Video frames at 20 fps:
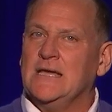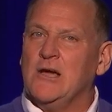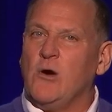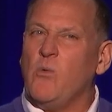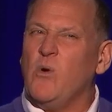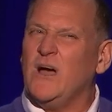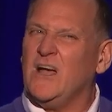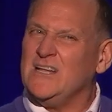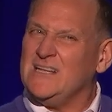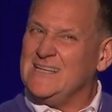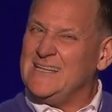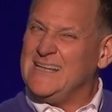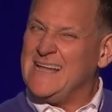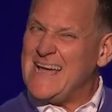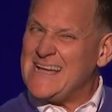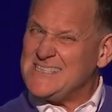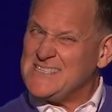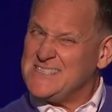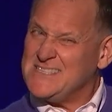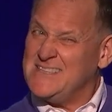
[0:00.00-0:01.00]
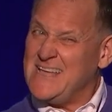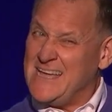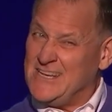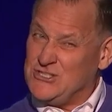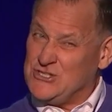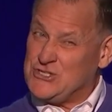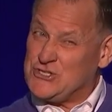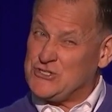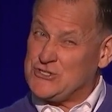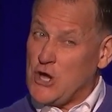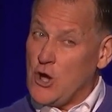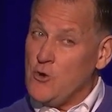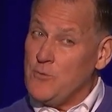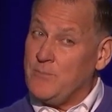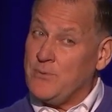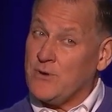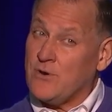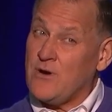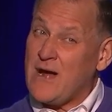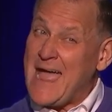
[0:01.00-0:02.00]
less than
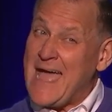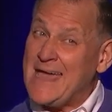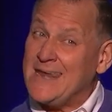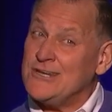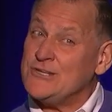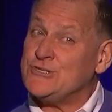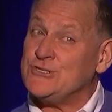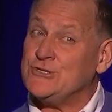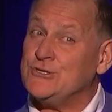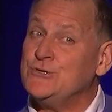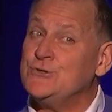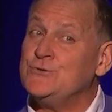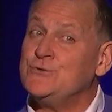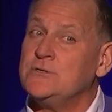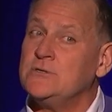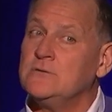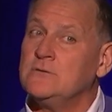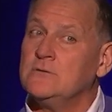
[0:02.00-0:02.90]
sober attitude.